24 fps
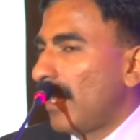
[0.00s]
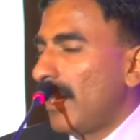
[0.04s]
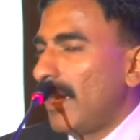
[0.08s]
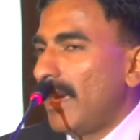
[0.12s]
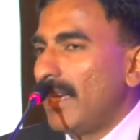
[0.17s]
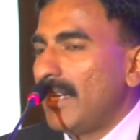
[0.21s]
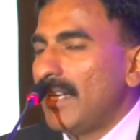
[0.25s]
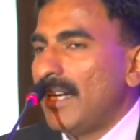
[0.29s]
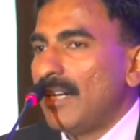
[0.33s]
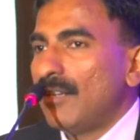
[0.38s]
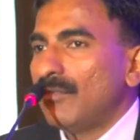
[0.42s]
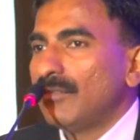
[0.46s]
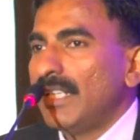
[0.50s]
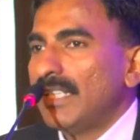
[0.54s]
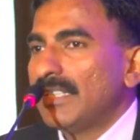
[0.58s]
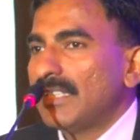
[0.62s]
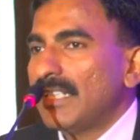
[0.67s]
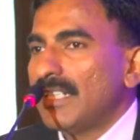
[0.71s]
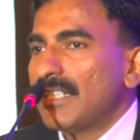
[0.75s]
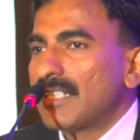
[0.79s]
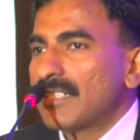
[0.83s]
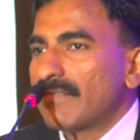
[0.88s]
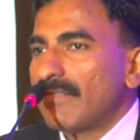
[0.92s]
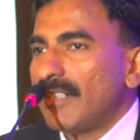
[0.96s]
And how
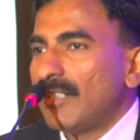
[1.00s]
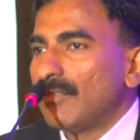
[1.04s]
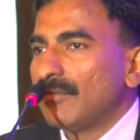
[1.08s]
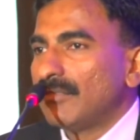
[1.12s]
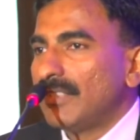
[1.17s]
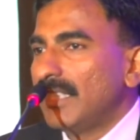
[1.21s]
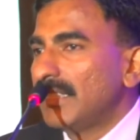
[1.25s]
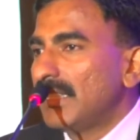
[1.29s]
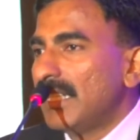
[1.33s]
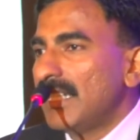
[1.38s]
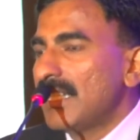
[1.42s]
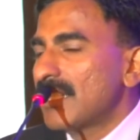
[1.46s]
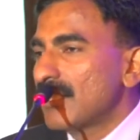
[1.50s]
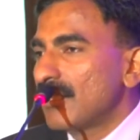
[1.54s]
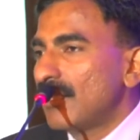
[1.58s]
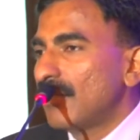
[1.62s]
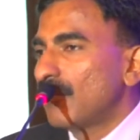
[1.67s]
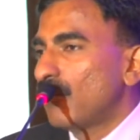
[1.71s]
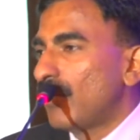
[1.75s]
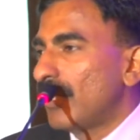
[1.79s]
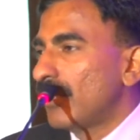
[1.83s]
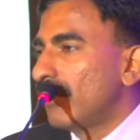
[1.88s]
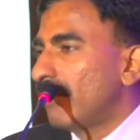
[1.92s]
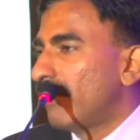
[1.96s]
data is found. Data is
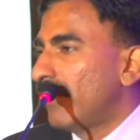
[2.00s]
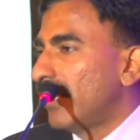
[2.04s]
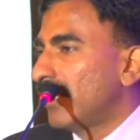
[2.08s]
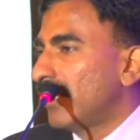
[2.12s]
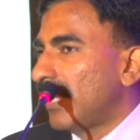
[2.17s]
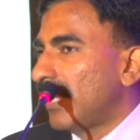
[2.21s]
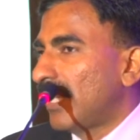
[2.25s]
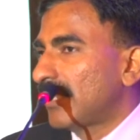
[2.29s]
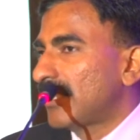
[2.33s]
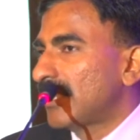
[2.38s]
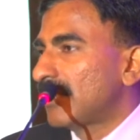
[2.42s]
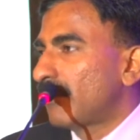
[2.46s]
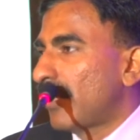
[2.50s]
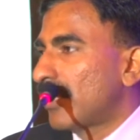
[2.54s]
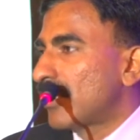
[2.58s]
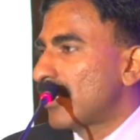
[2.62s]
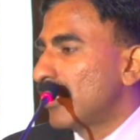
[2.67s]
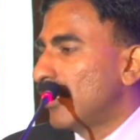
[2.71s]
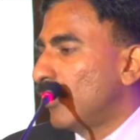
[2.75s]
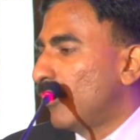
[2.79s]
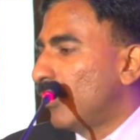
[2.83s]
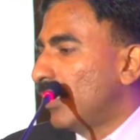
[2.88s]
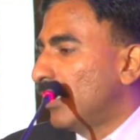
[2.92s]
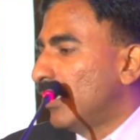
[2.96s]
not what you in Excel
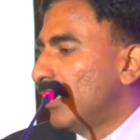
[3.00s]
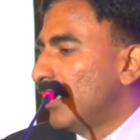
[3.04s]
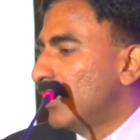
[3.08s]
spreadsheet or what.